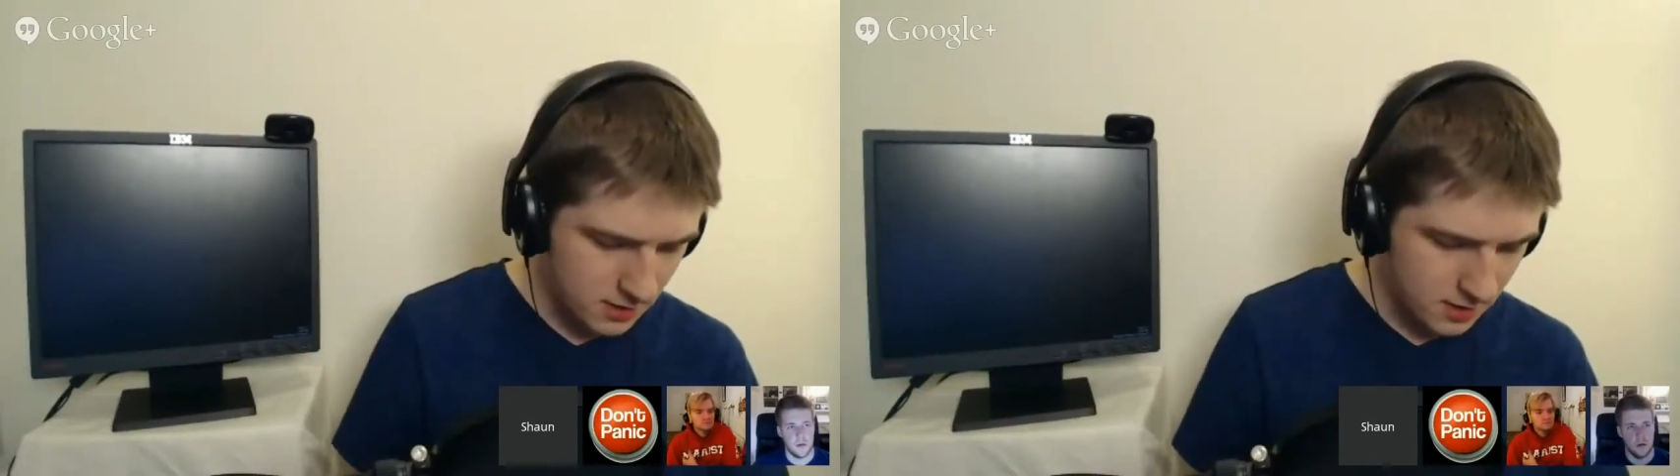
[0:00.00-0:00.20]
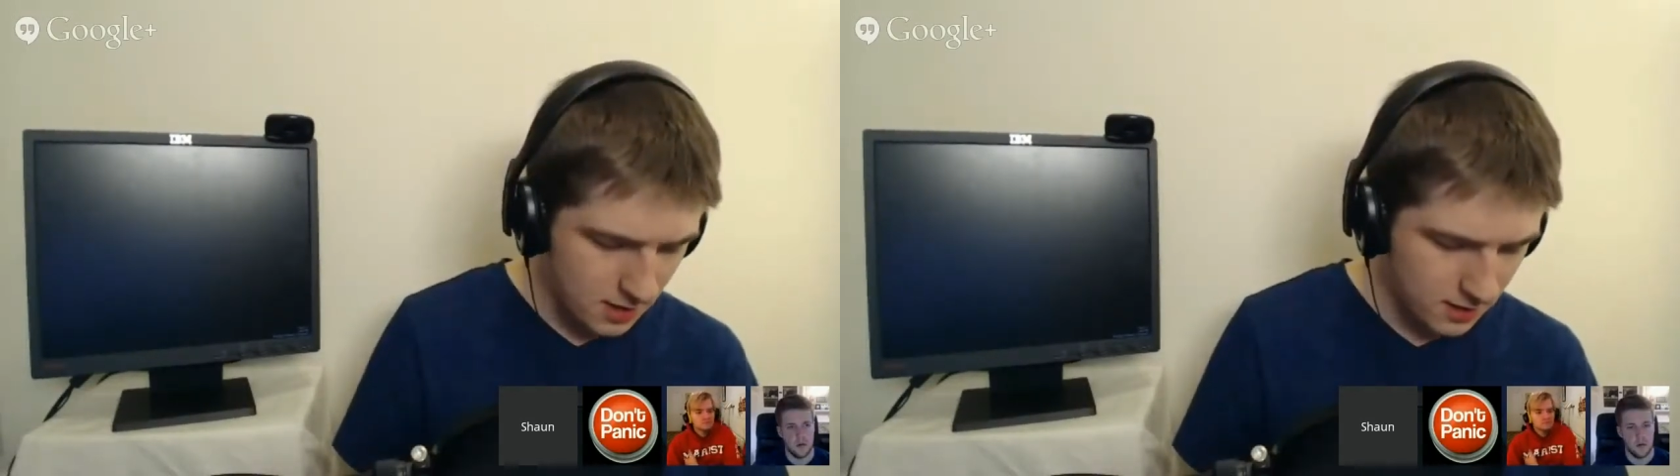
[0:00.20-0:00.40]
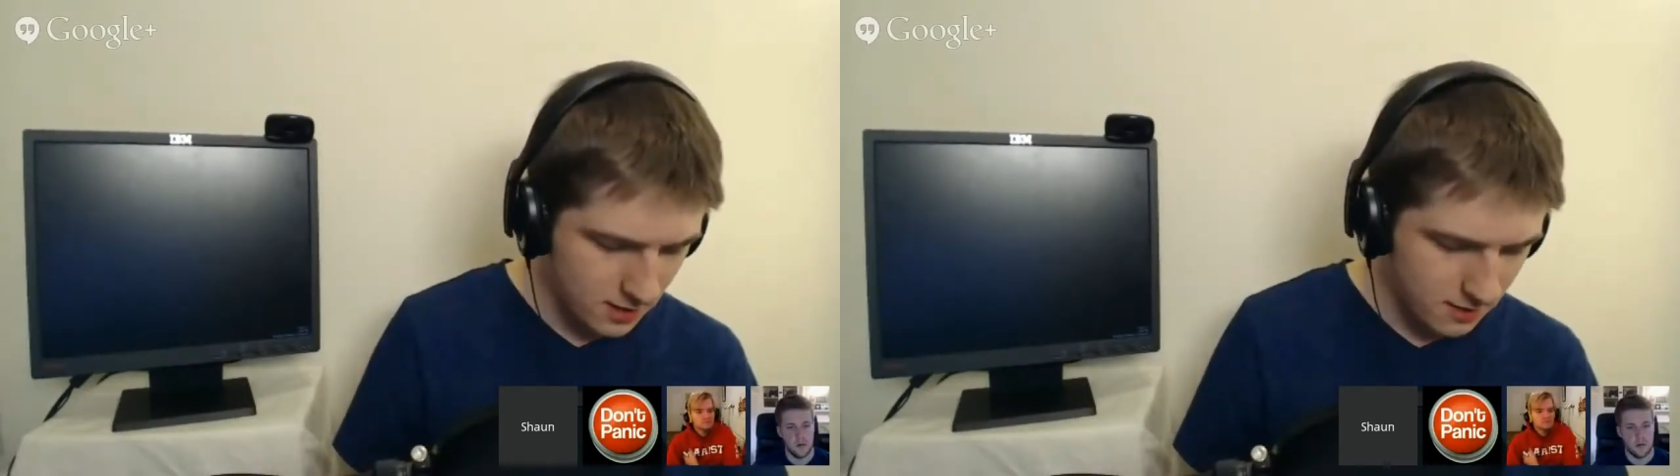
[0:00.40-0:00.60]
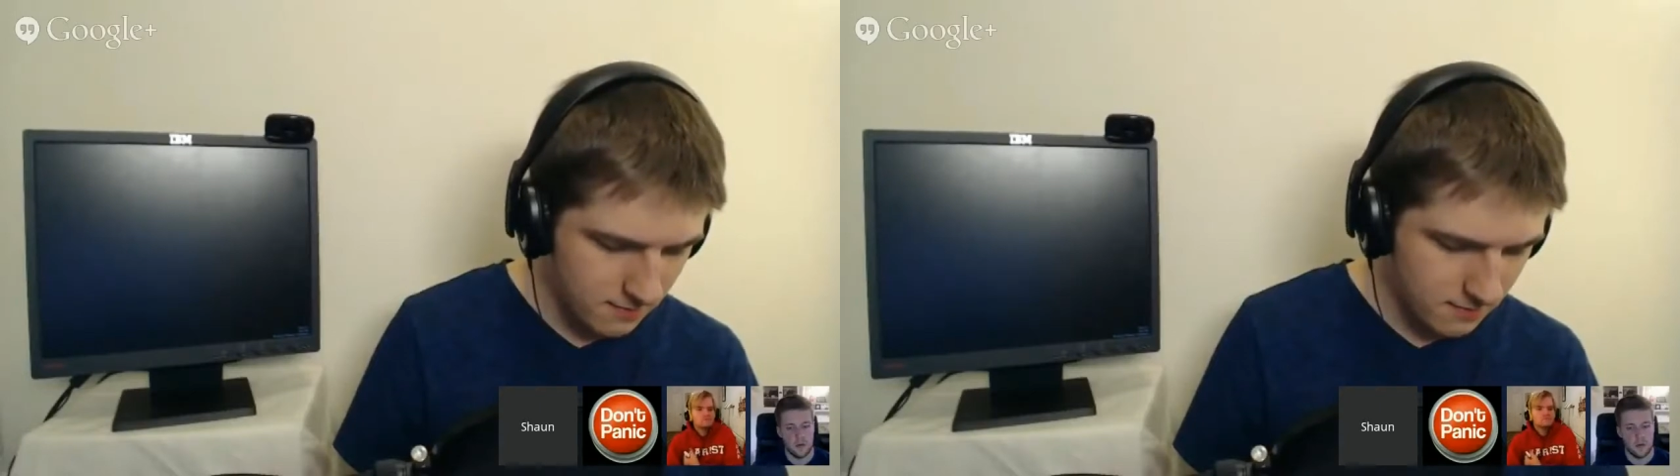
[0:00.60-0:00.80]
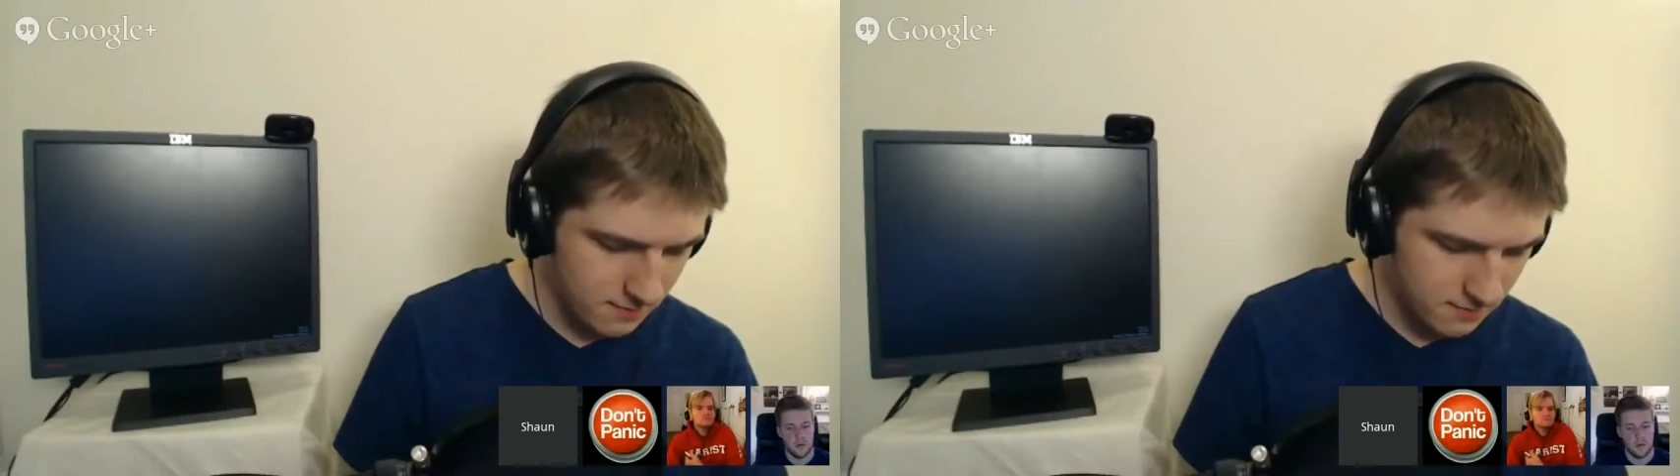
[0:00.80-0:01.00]

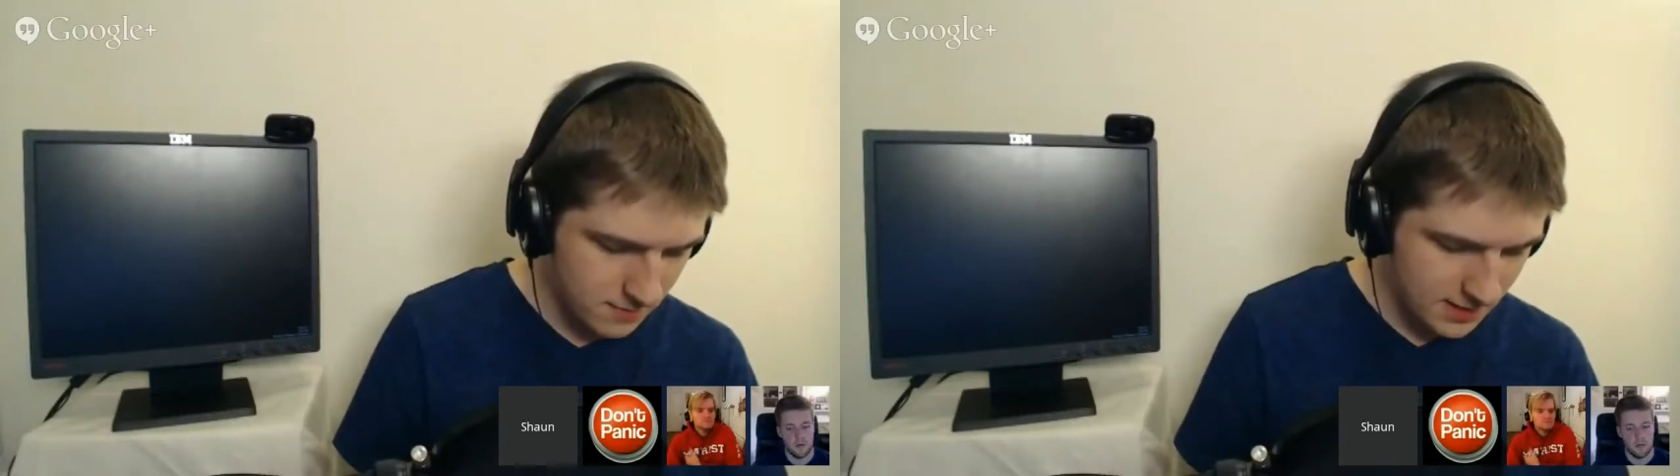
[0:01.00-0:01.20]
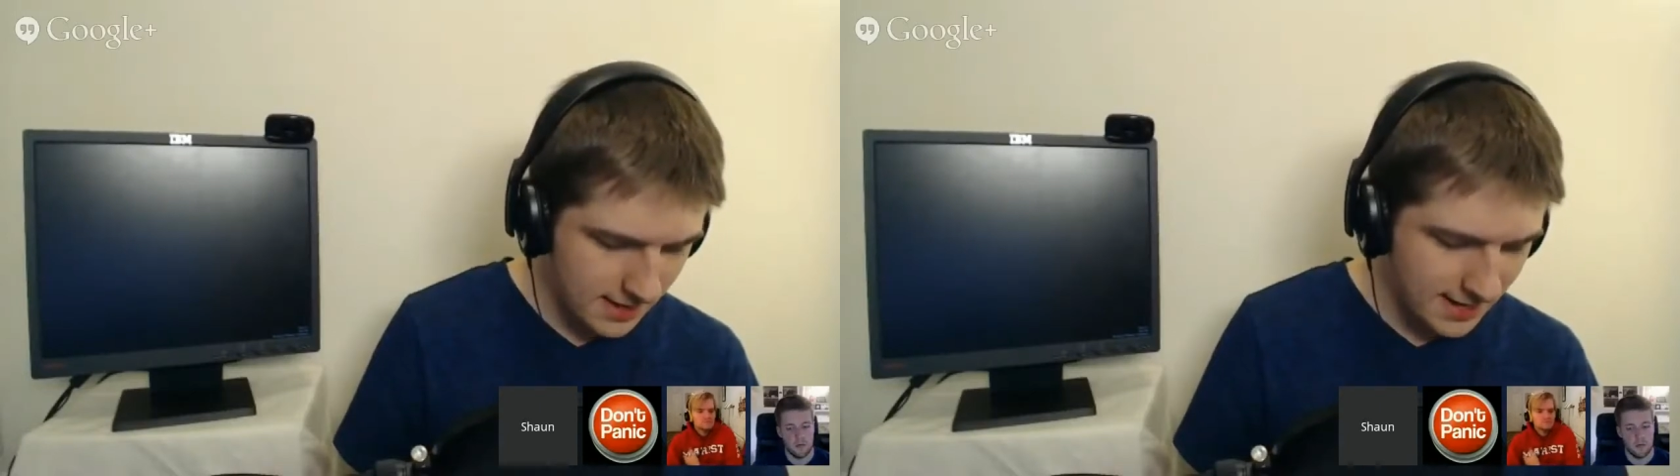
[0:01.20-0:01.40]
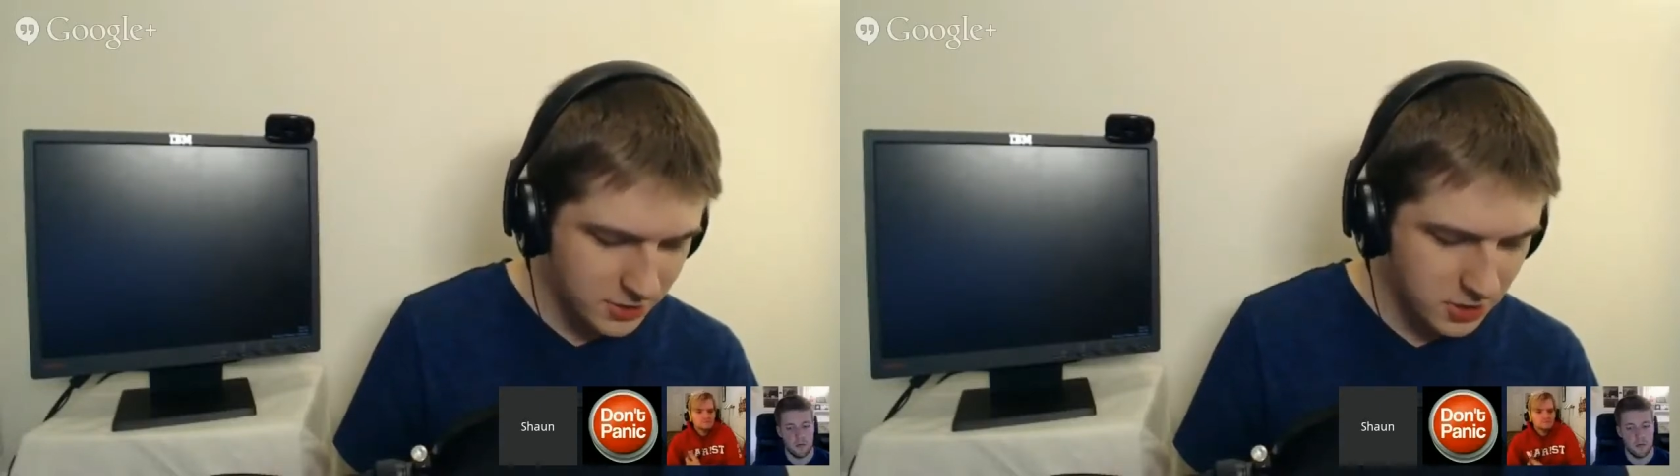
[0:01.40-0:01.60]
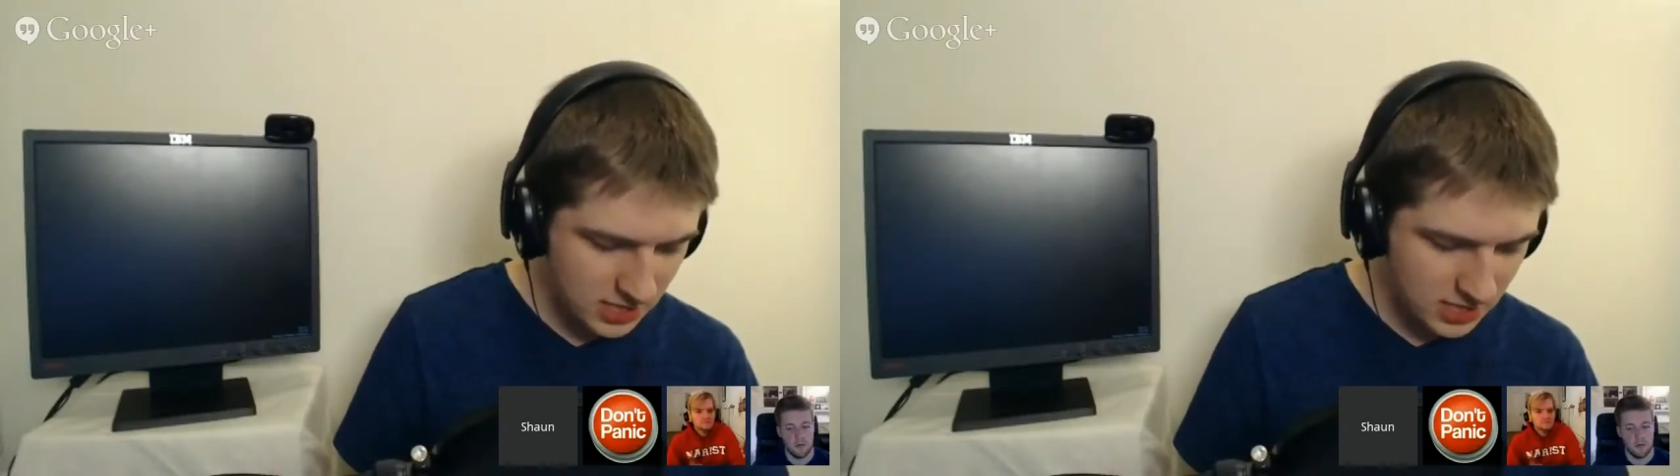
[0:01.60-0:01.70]
And it actually,